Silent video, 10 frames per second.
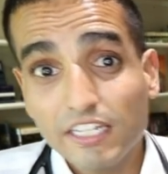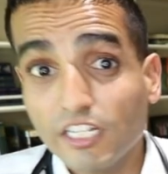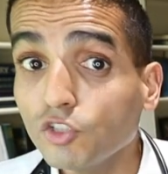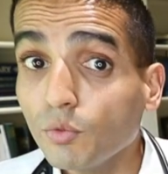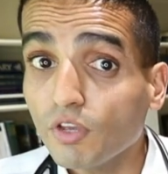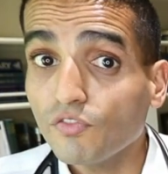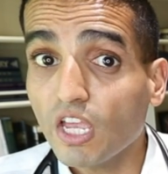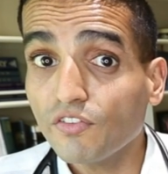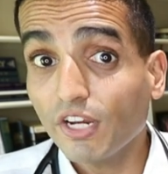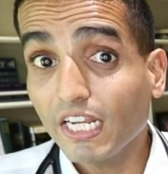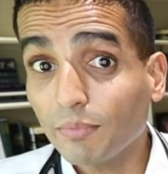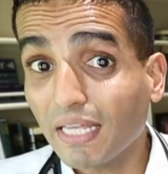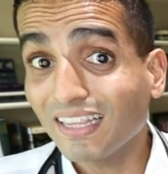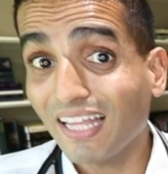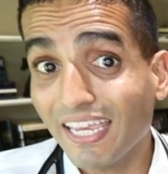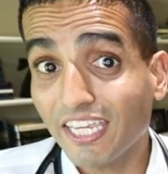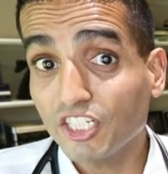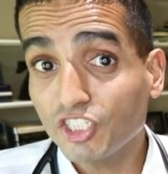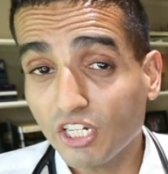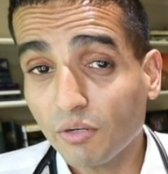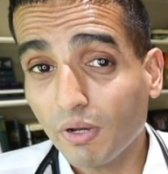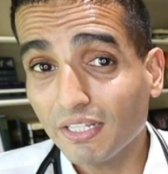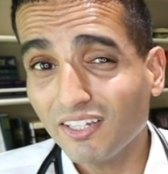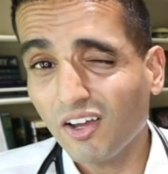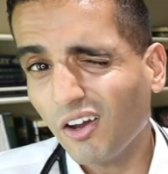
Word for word: Now do me a favor, hit up that like and share button.